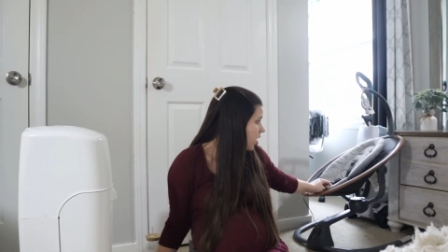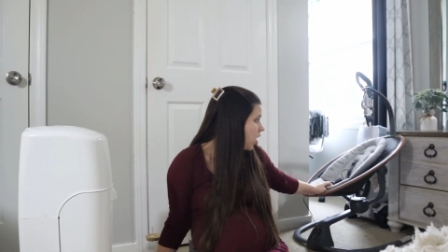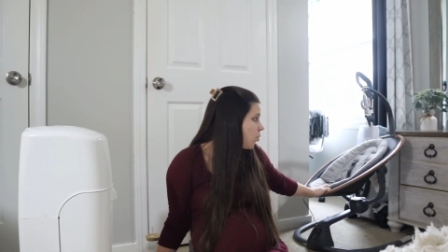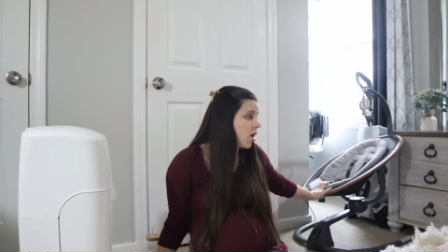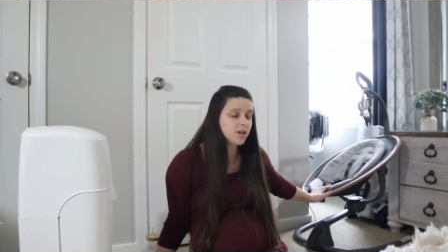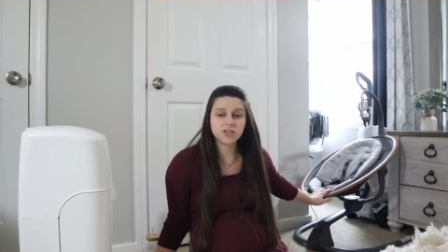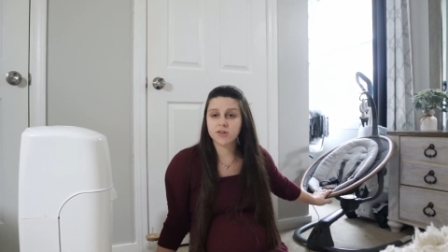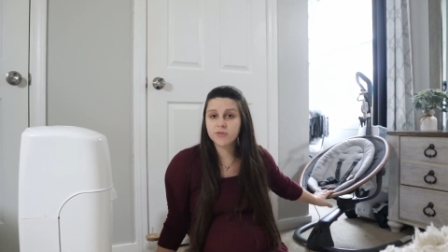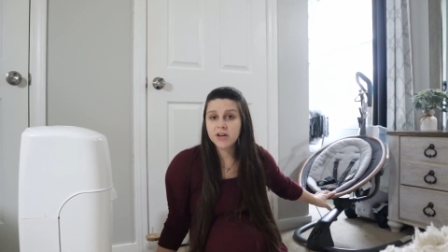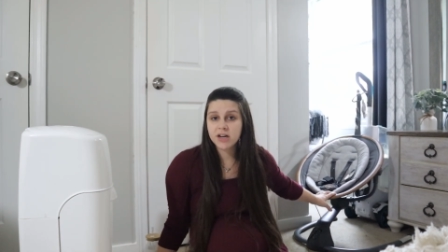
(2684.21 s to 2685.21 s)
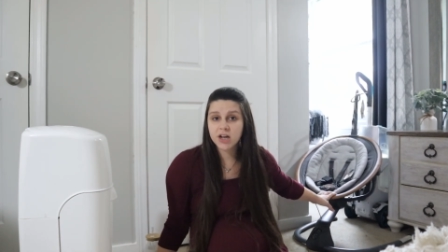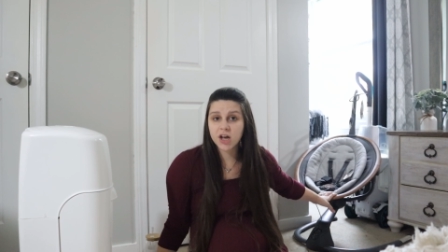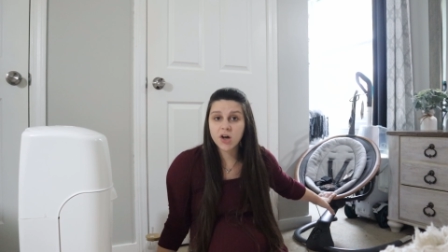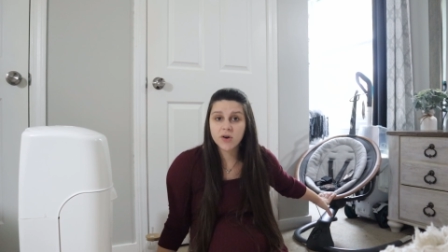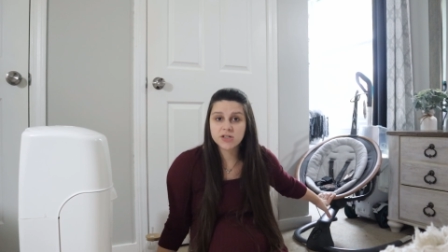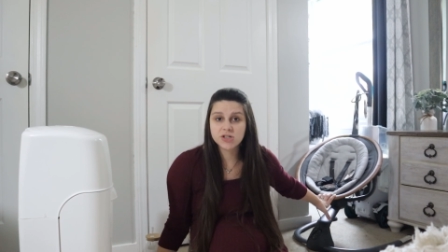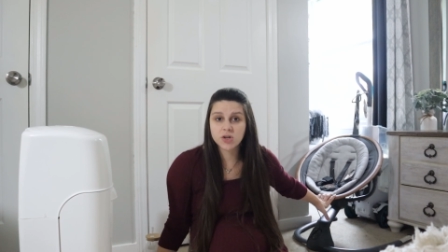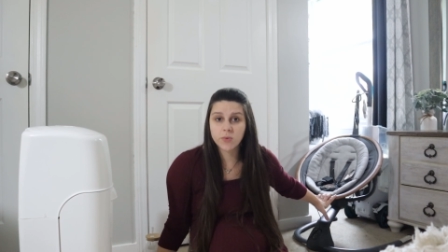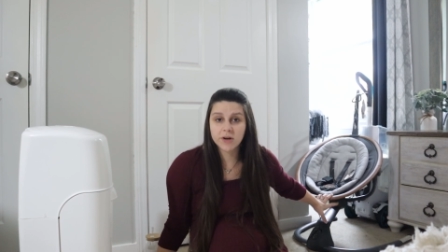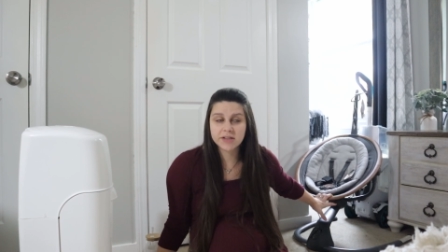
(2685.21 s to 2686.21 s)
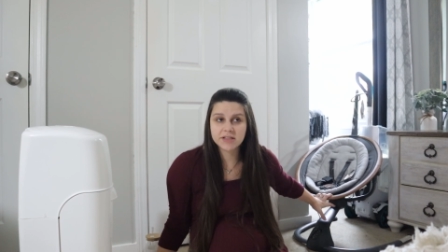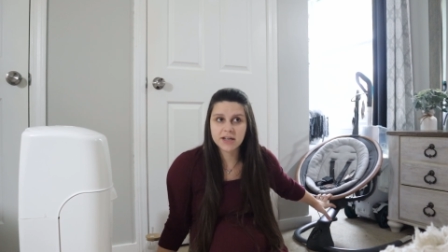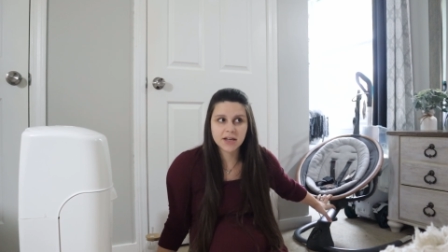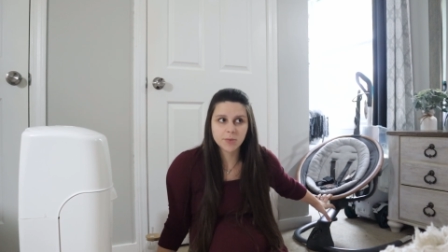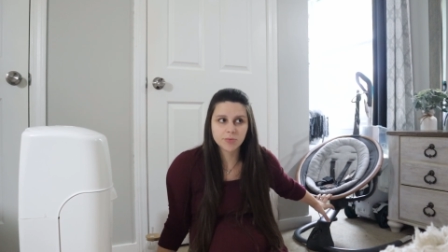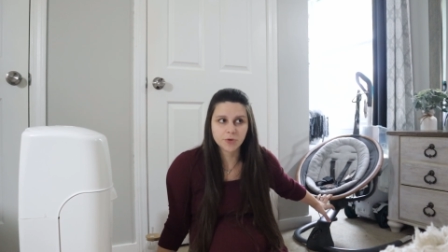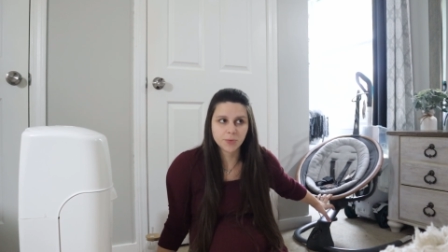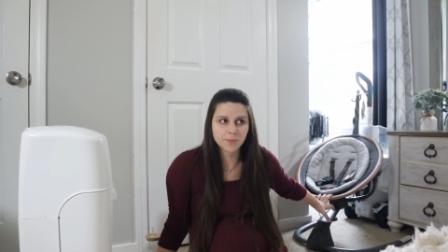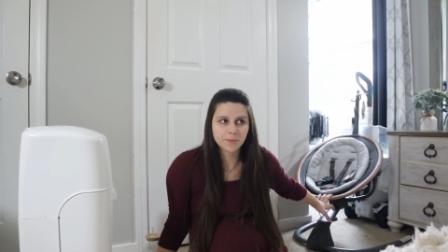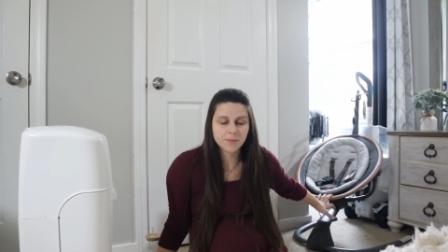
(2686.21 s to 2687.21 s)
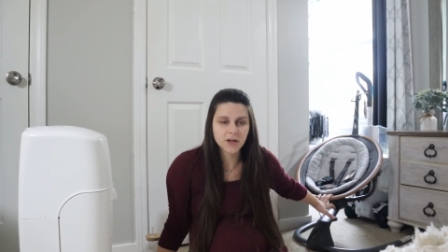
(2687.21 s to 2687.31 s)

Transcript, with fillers: All washed and ready to go. I just don't want it to take up room